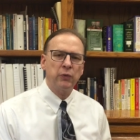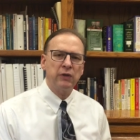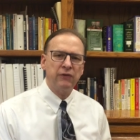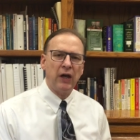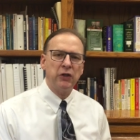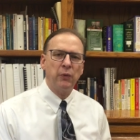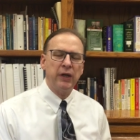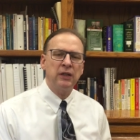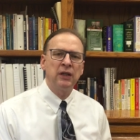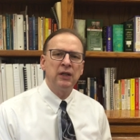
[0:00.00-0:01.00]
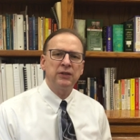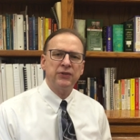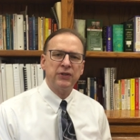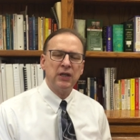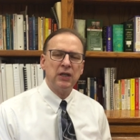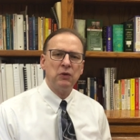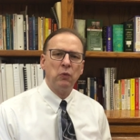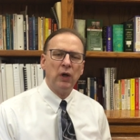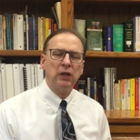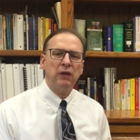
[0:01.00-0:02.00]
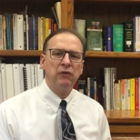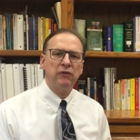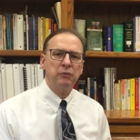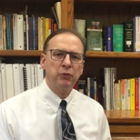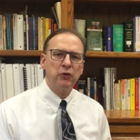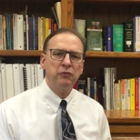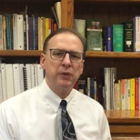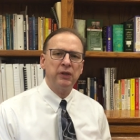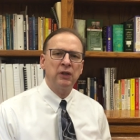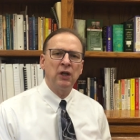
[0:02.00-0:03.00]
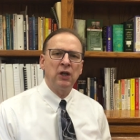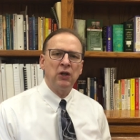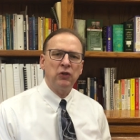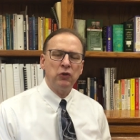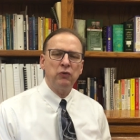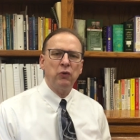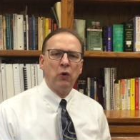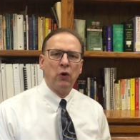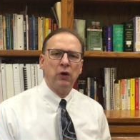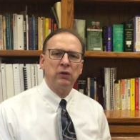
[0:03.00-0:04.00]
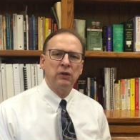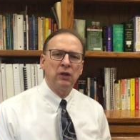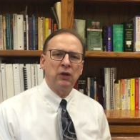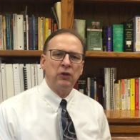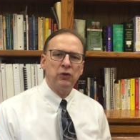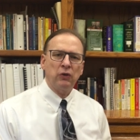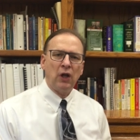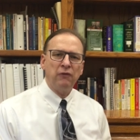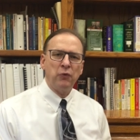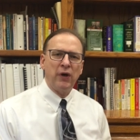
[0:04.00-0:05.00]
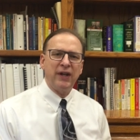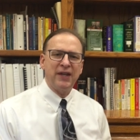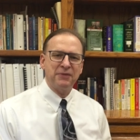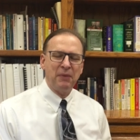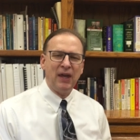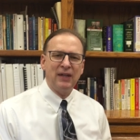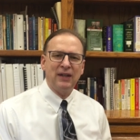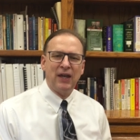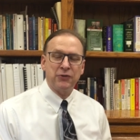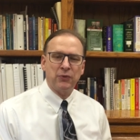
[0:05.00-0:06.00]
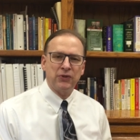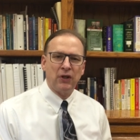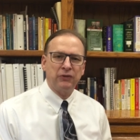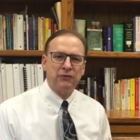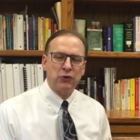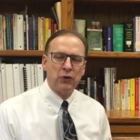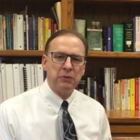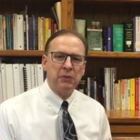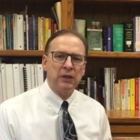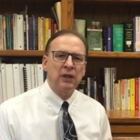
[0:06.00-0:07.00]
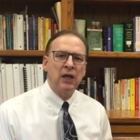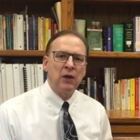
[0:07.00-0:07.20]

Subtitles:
reevaluate to see what level of improvement you or your loved one has made as a result of treatment,